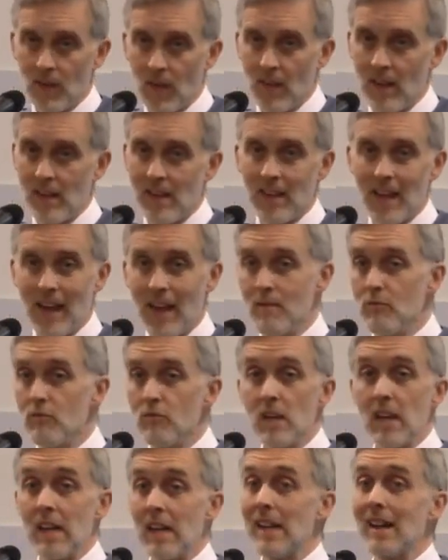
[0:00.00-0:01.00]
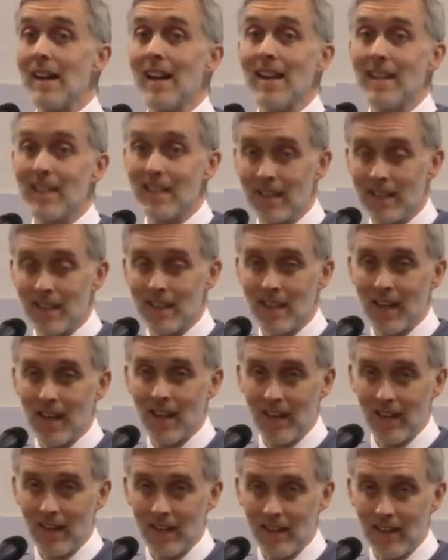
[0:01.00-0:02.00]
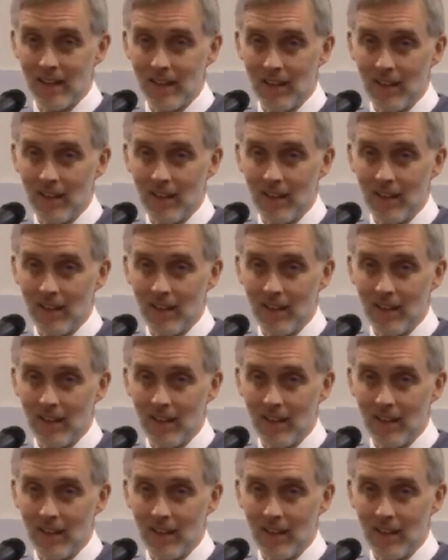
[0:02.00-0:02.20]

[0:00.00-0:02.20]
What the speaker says: that they came really late in the day.